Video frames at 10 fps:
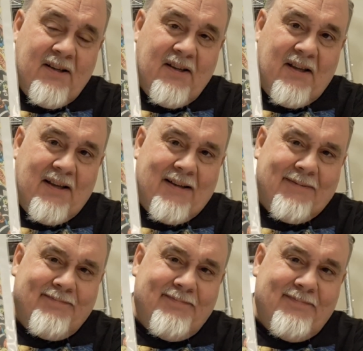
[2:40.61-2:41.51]

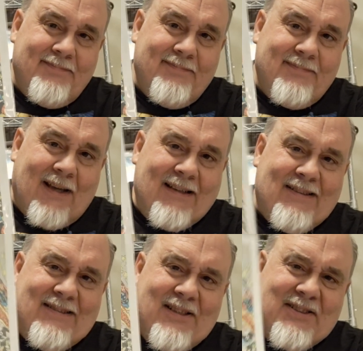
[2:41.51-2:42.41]
I
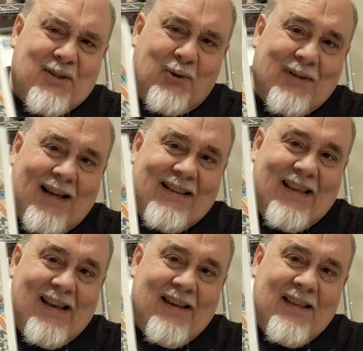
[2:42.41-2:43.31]
just don't like
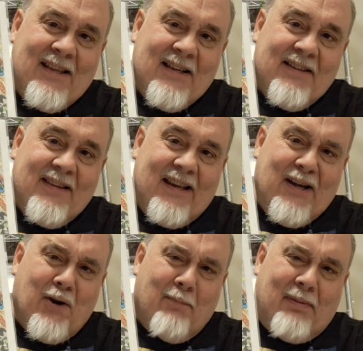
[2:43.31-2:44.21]
the
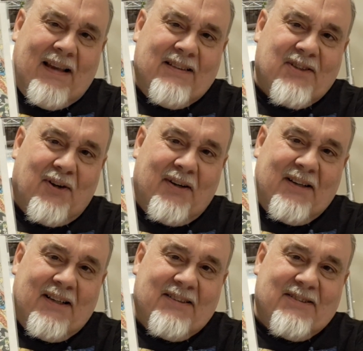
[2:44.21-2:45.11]
earpiece on
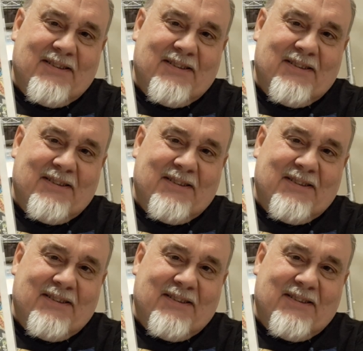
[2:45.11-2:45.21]
this.